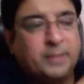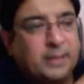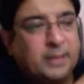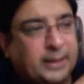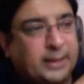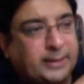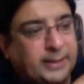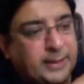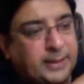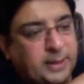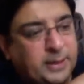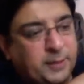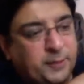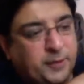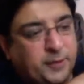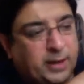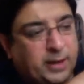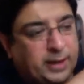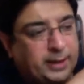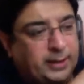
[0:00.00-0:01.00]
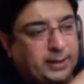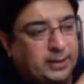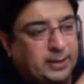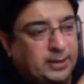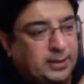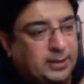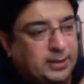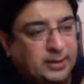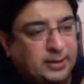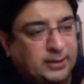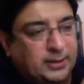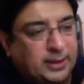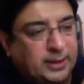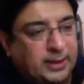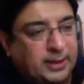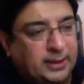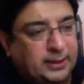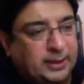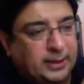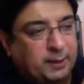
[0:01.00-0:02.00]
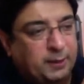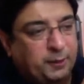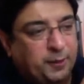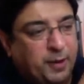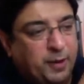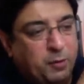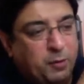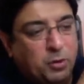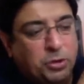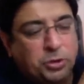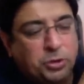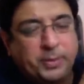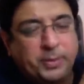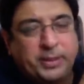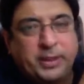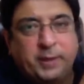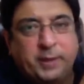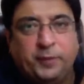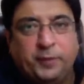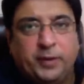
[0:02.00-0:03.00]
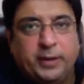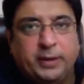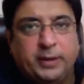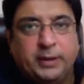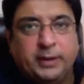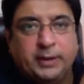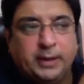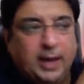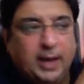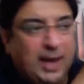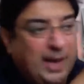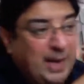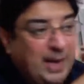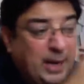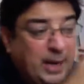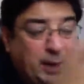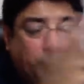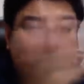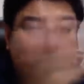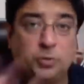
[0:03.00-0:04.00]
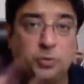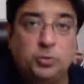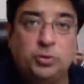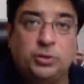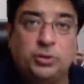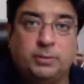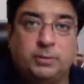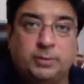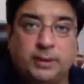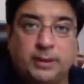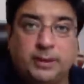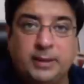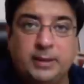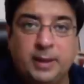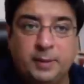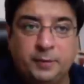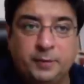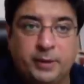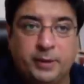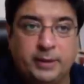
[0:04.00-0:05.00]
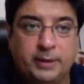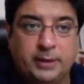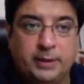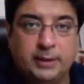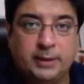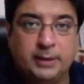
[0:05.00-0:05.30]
identified that if I want to be different, I have to do something different.